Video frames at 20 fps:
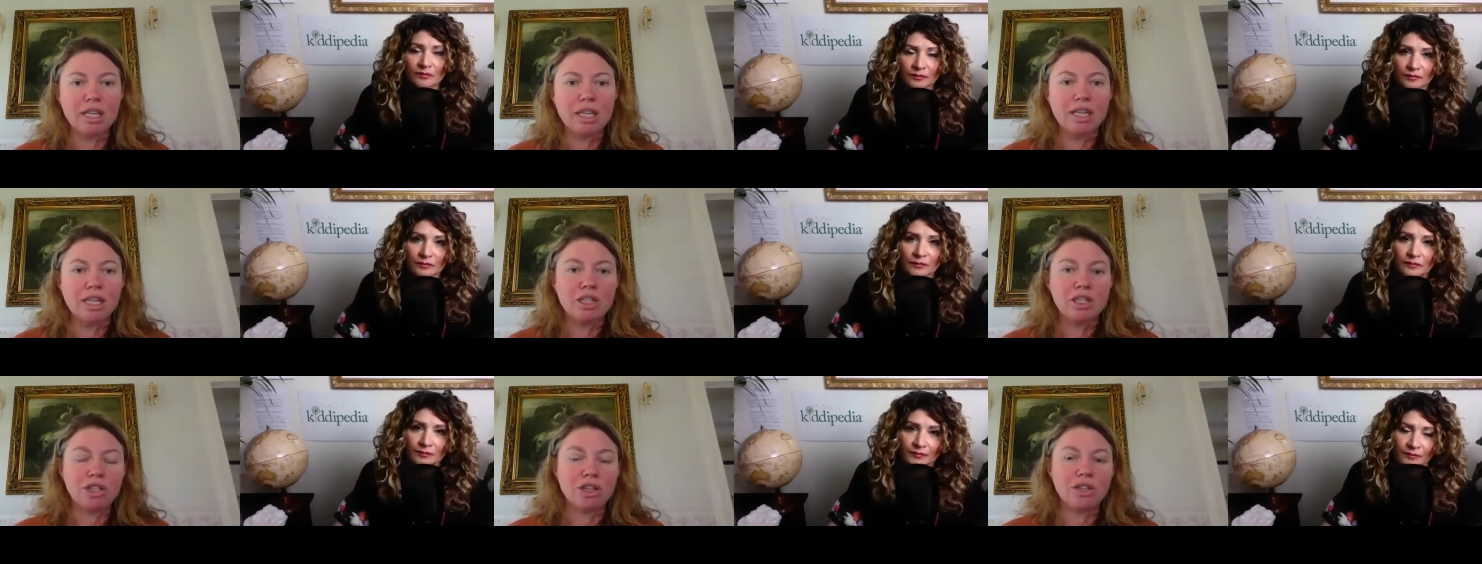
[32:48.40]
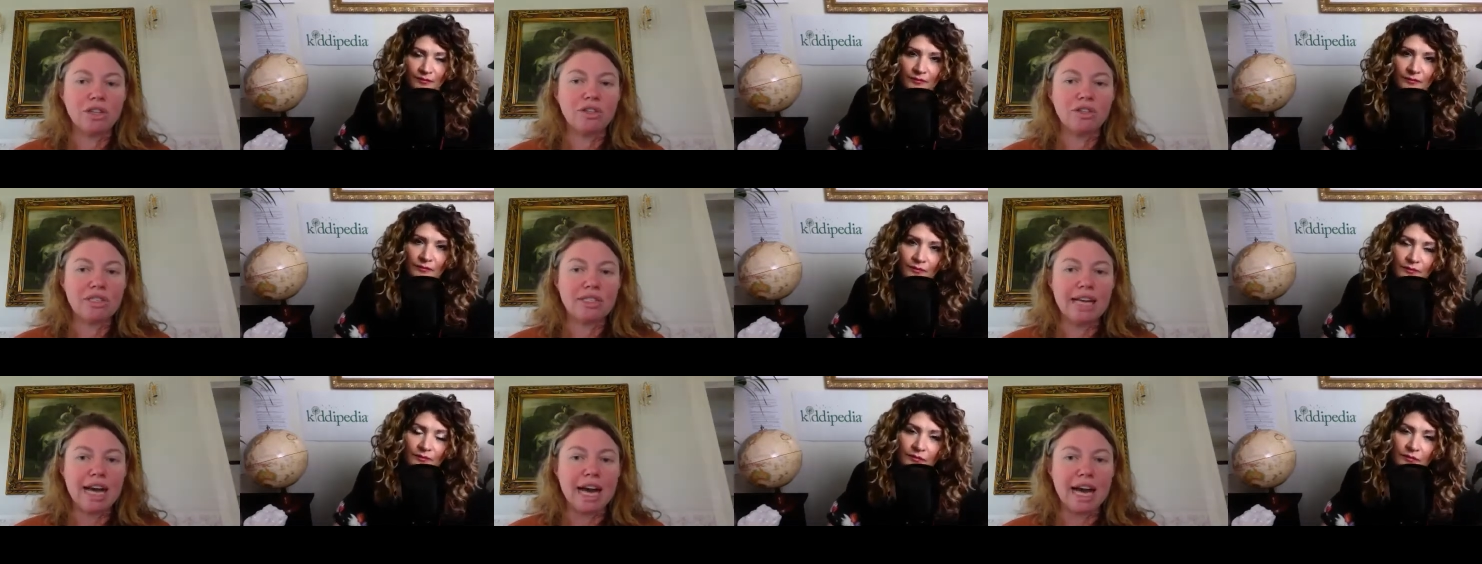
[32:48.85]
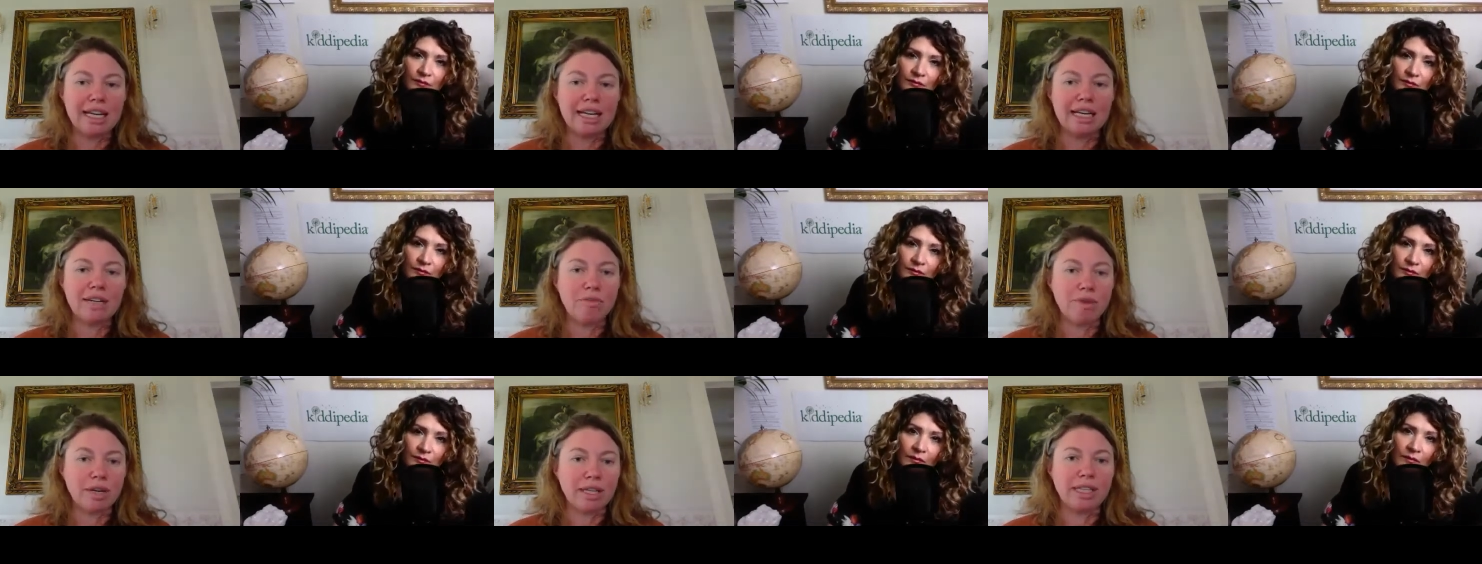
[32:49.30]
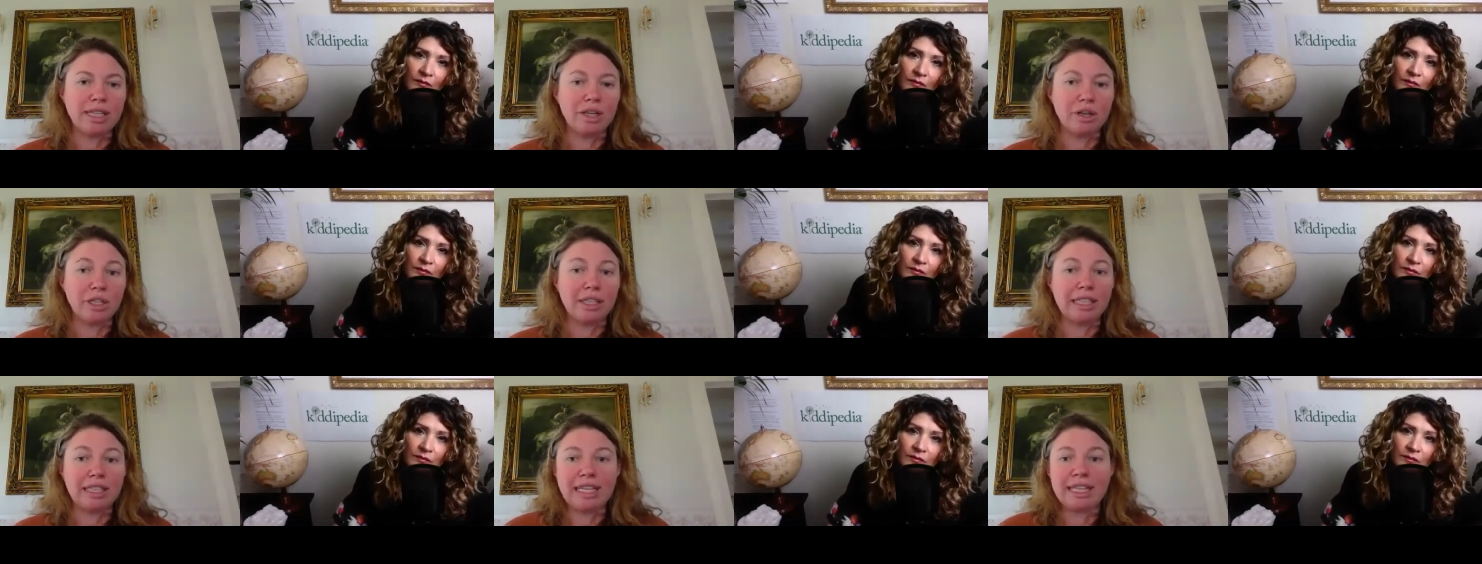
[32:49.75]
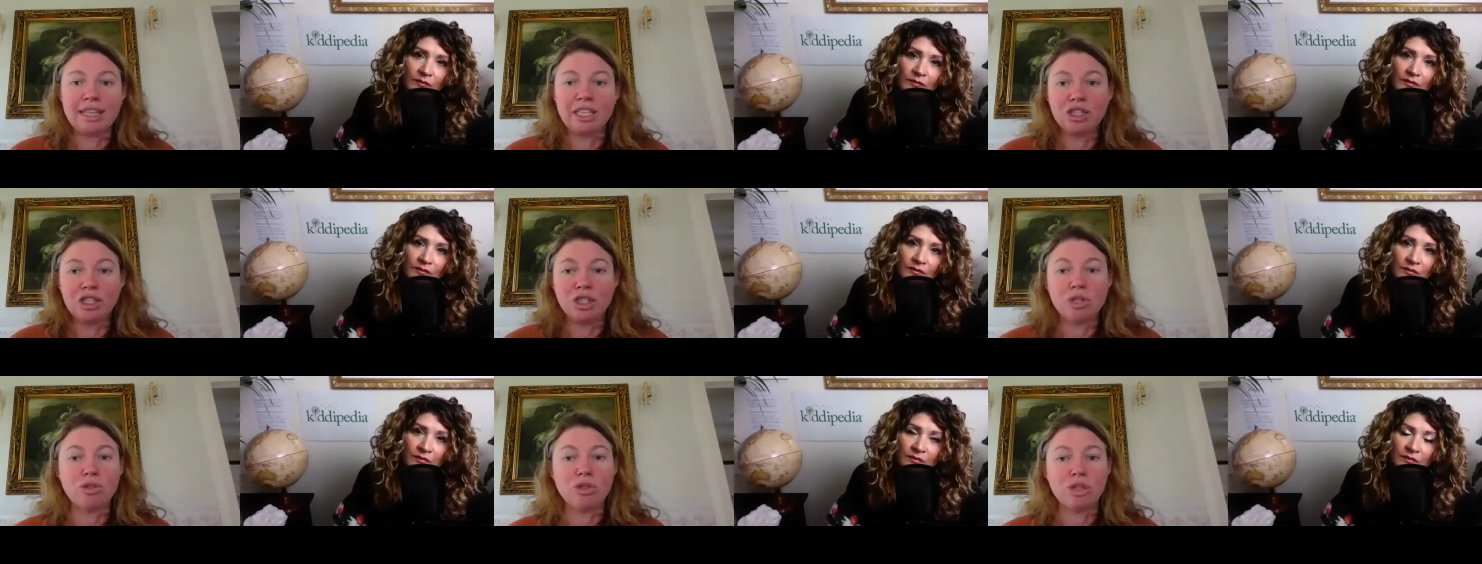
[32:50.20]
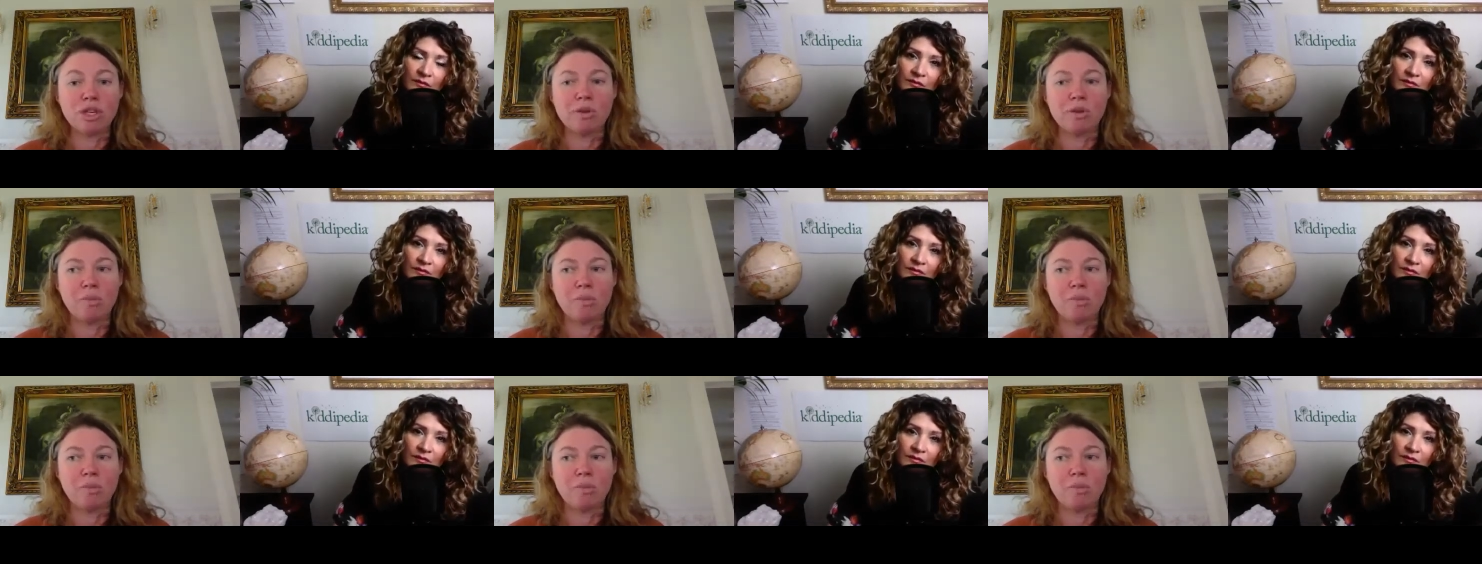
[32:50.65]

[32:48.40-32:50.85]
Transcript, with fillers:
Speaker 1: so starting really early let the children